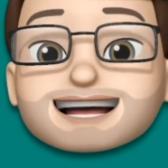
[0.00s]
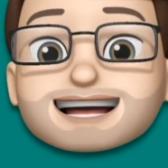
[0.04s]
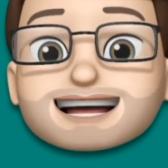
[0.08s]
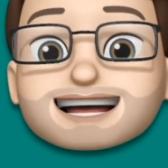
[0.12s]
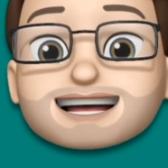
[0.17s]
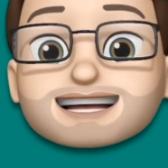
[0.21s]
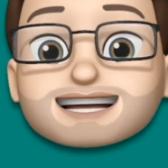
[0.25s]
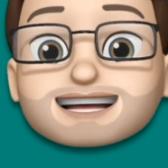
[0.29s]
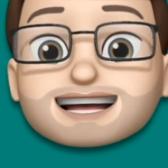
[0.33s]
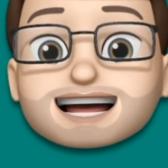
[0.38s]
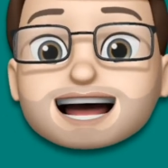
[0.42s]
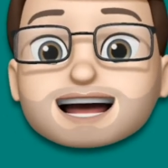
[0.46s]

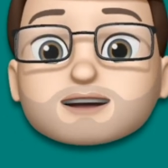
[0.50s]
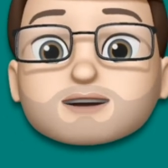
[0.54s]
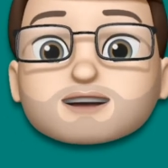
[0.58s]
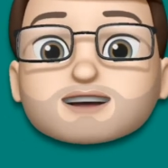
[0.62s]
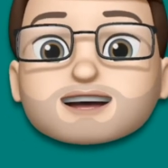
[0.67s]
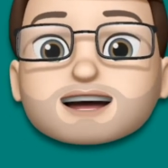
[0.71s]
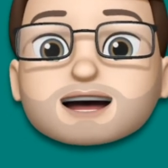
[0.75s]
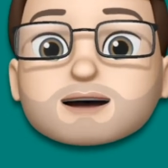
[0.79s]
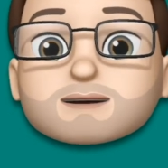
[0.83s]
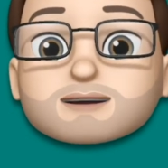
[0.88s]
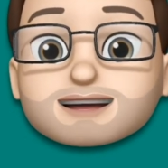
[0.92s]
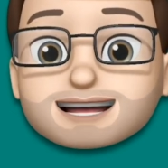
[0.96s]
It's now
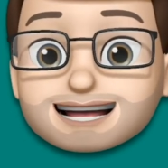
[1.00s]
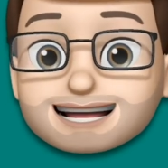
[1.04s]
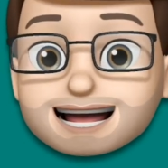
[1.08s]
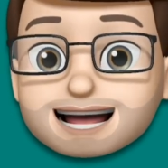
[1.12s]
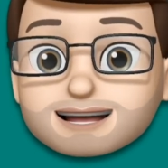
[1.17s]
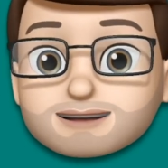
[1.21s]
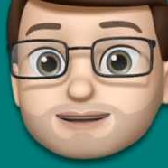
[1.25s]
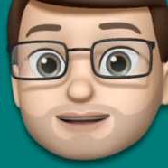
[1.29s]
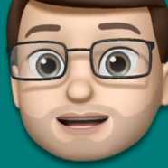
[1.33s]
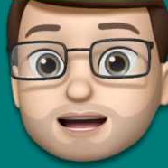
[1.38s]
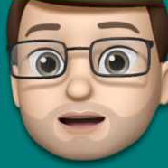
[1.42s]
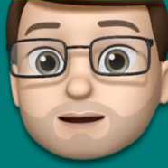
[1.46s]
time to
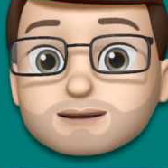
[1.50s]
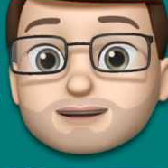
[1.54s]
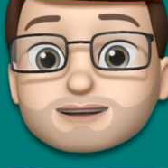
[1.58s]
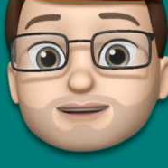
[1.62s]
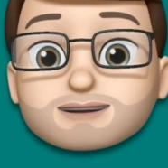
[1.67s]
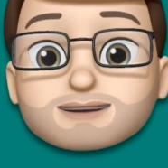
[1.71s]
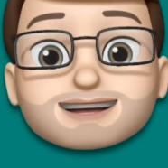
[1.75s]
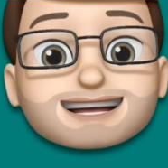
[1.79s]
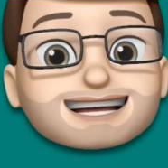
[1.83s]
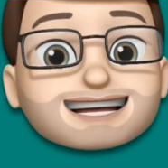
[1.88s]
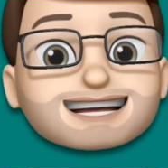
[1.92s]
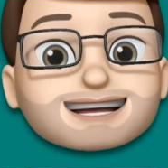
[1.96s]
gather up the
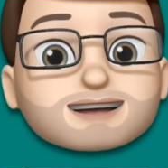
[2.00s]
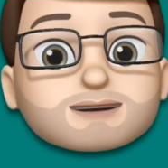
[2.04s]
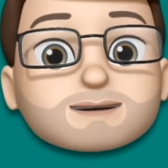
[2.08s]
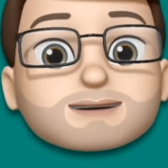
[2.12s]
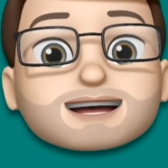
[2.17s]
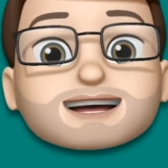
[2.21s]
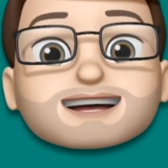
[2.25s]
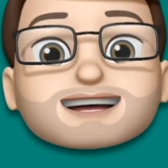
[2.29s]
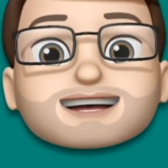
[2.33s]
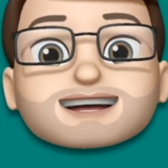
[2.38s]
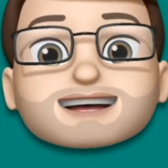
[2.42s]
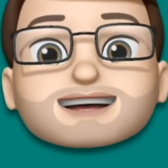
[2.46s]
video
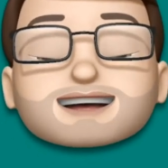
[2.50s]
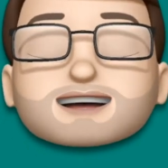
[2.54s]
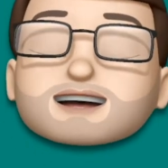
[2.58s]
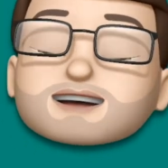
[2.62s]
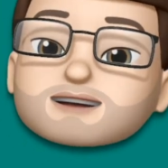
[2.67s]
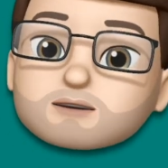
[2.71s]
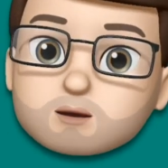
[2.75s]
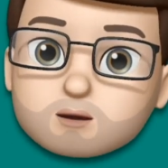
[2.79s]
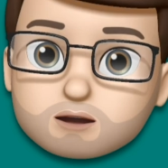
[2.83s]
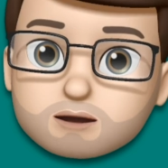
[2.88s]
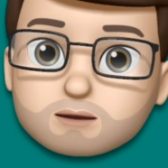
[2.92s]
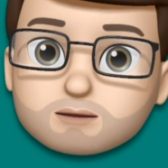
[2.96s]
media
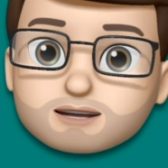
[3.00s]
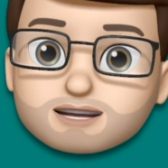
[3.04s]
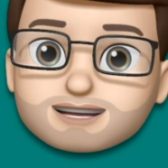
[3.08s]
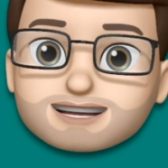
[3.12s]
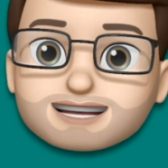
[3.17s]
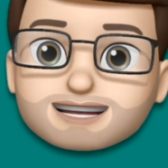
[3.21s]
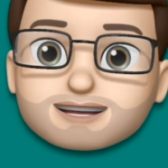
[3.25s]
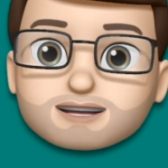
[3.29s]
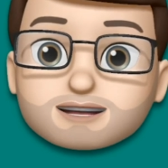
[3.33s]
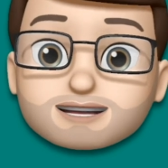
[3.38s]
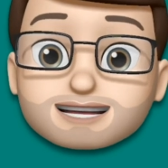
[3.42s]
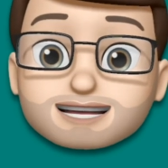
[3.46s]
that we want
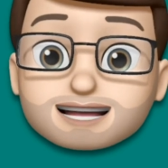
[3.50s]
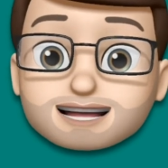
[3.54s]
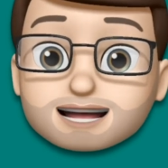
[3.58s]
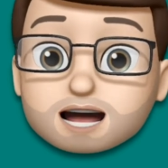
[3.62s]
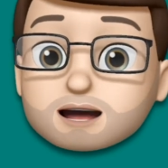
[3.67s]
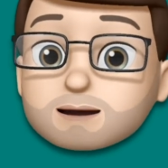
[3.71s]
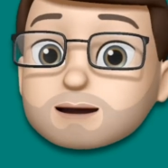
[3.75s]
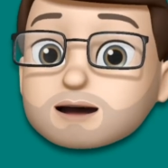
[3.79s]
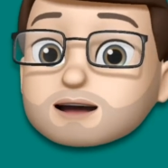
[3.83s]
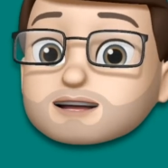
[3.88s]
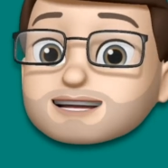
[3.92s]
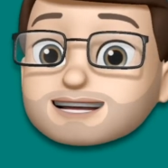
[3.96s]
to use in
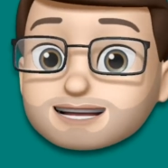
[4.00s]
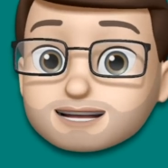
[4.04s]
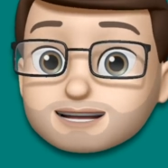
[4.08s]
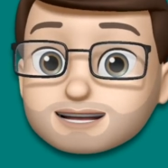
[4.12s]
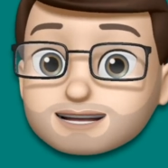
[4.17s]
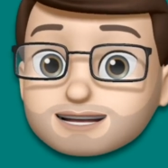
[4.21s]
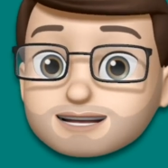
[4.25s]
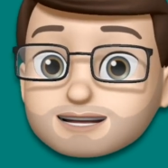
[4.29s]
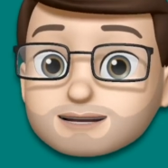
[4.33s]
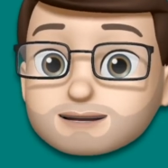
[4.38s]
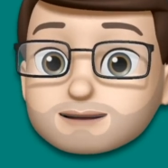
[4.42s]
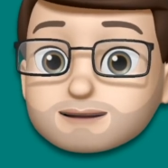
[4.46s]
our
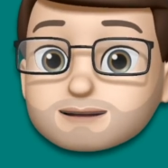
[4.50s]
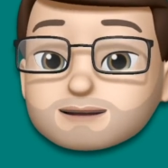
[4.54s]
postcard.